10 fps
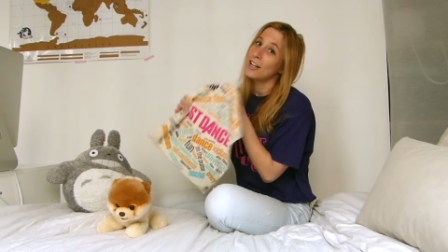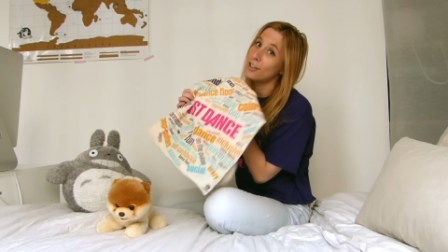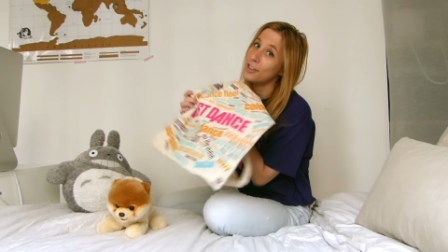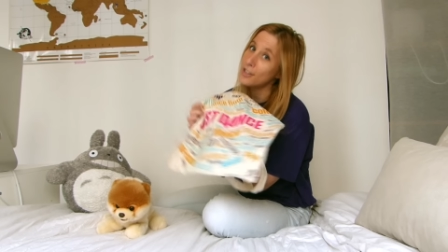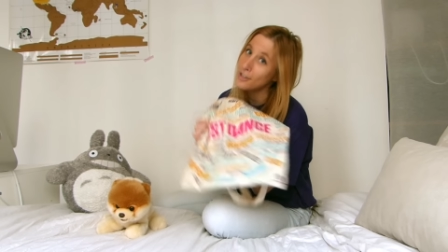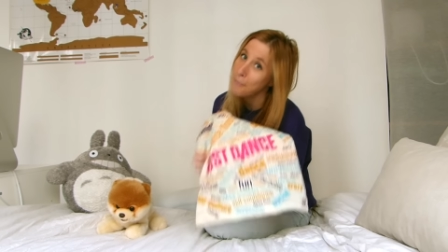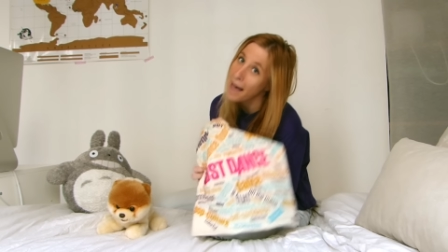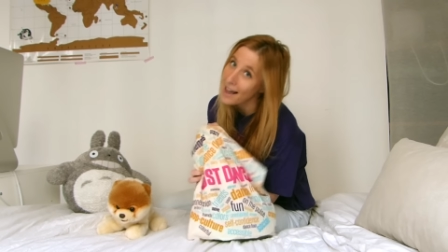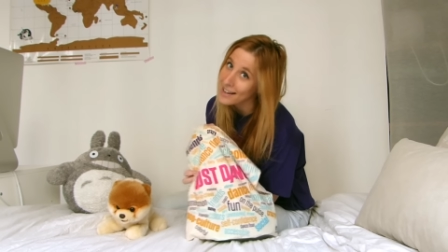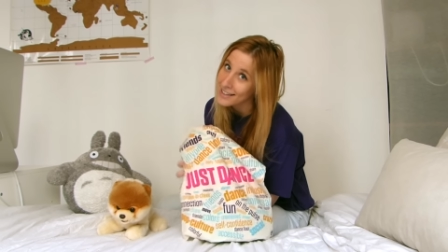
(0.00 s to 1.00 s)
The
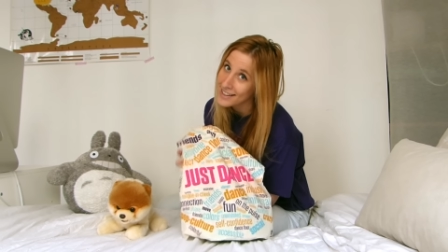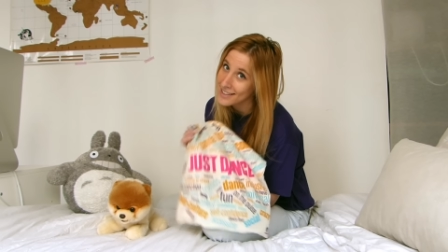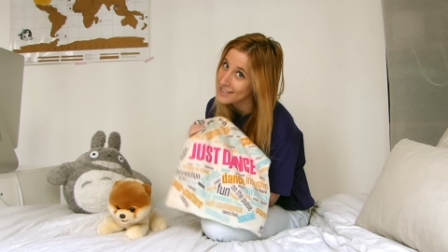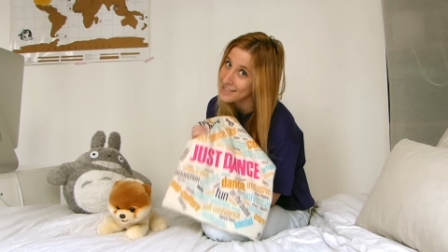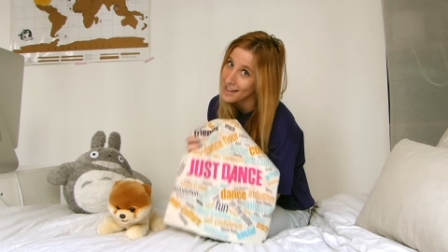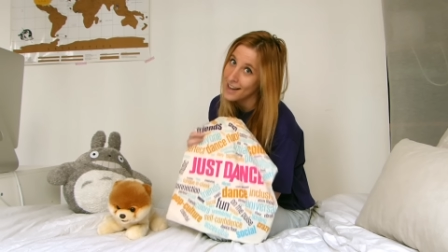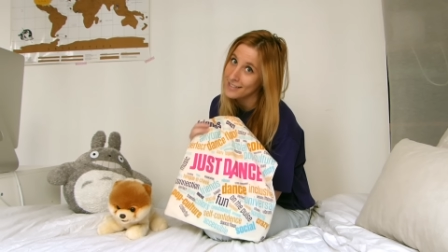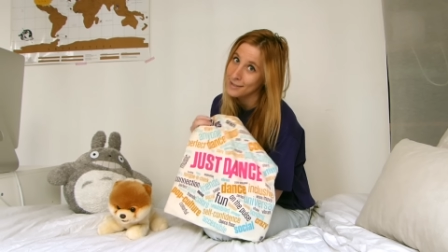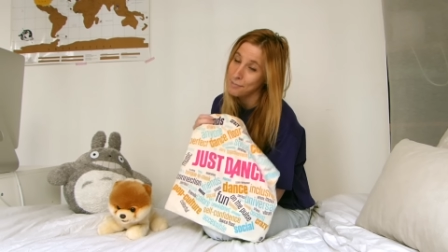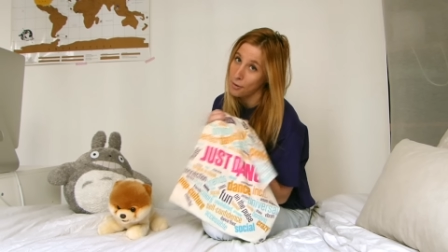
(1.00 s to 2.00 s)
bag is
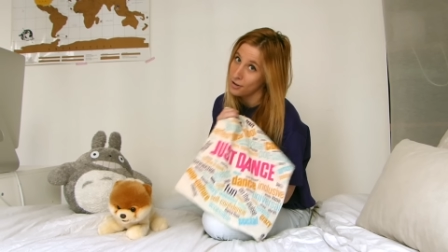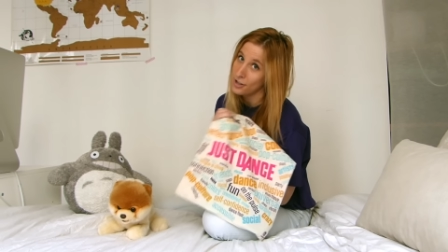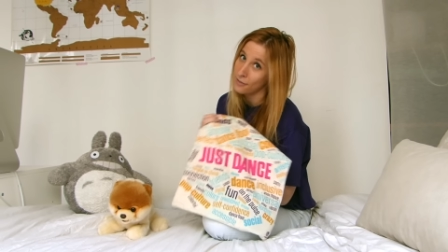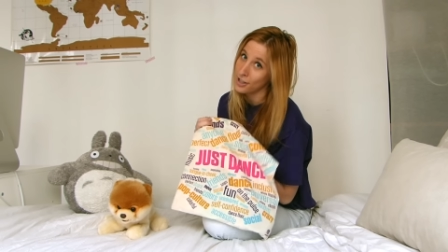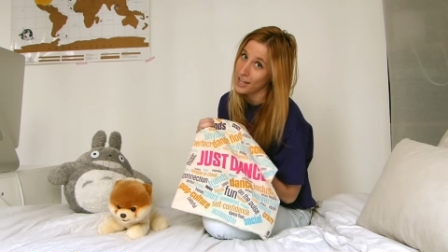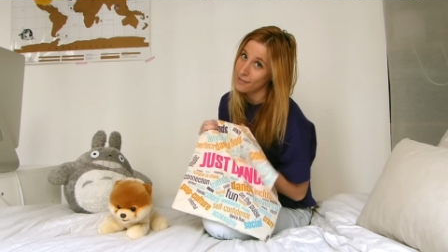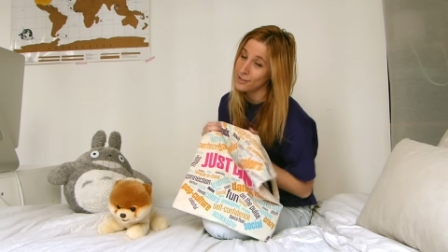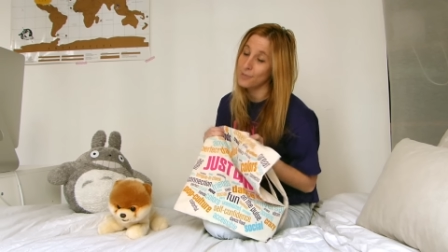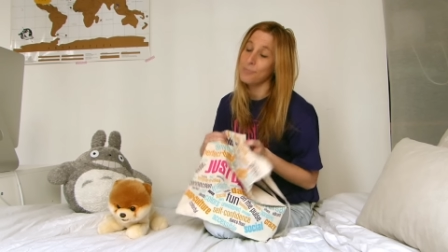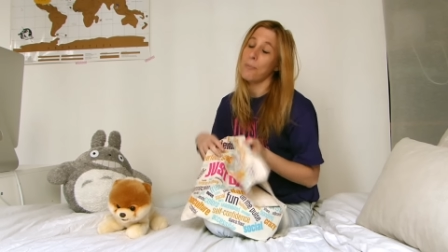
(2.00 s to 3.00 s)
not part of the
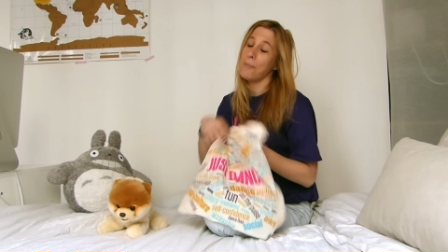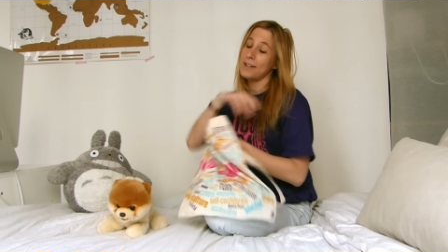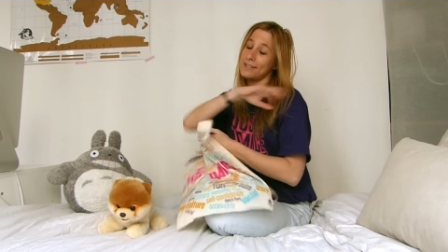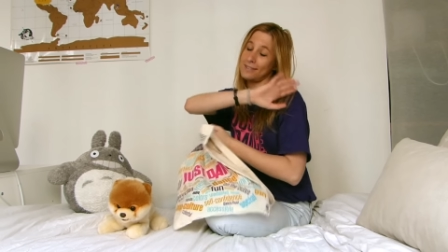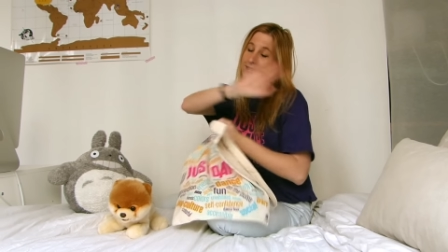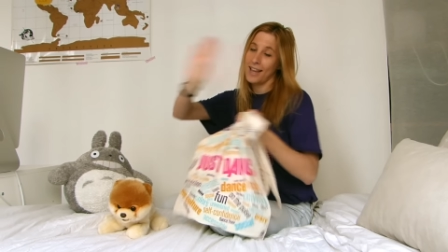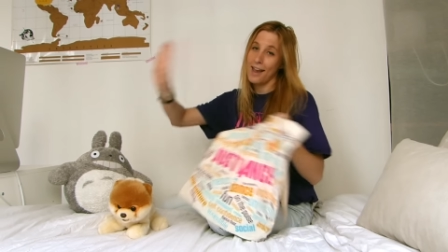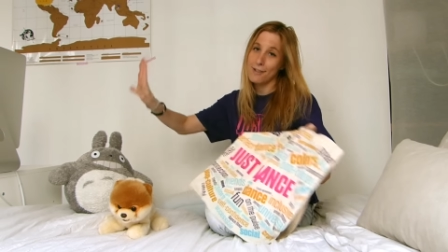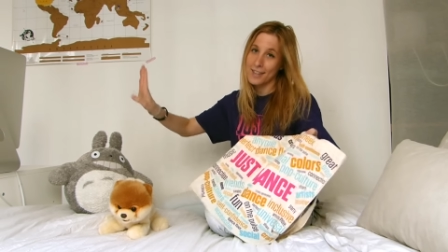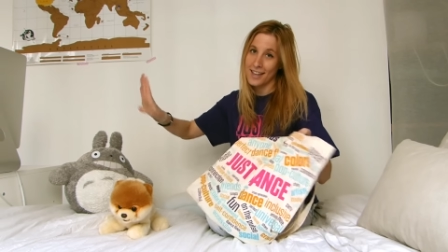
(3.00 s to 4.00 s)
gifts, but
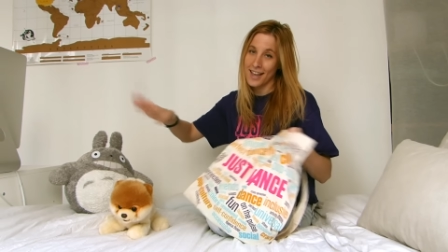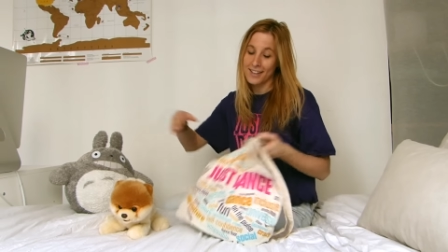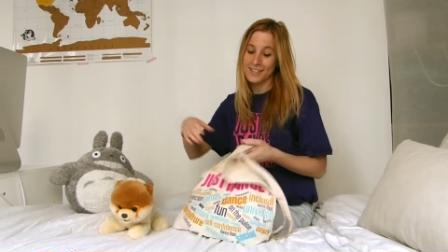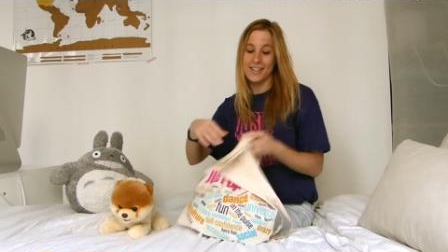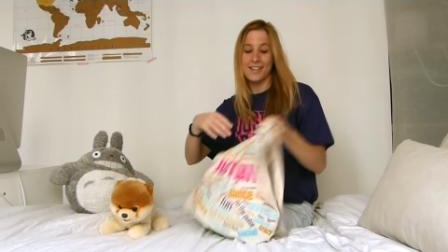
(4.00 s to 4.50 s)
everything else